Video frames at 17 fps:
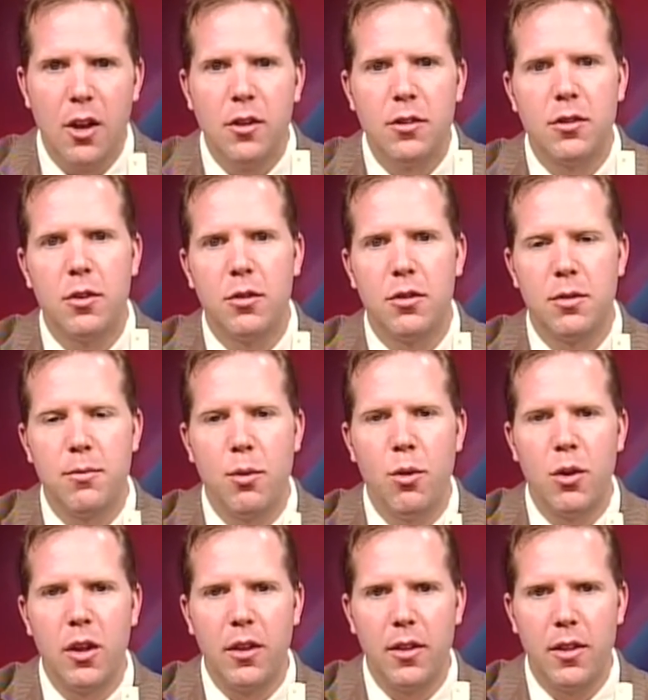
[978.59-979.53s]
So
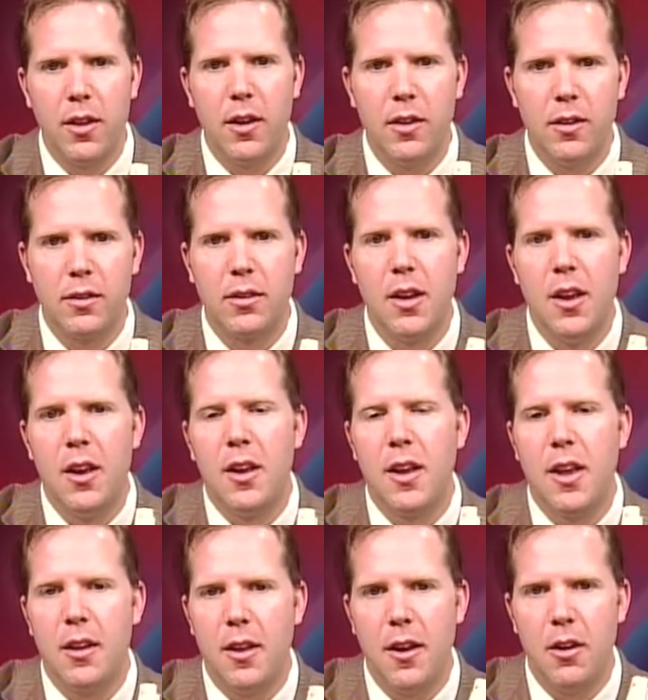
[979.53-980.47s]
supporting this
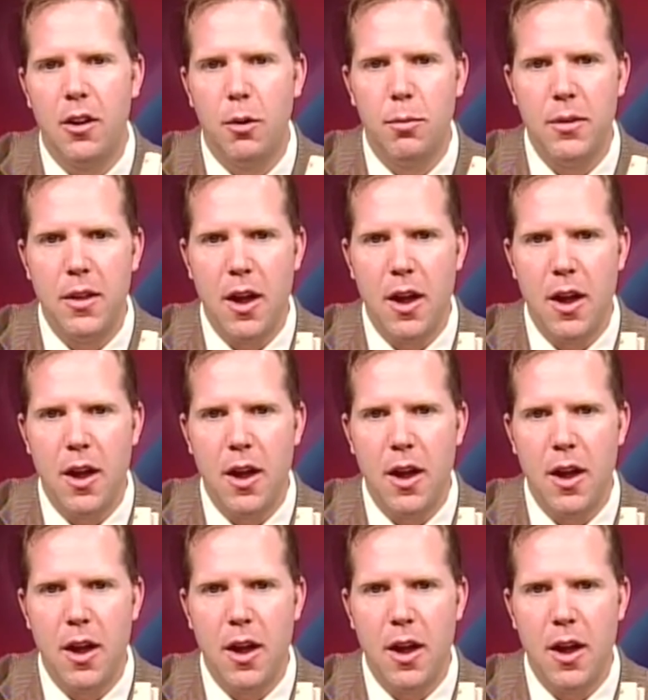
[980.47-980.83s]
can help.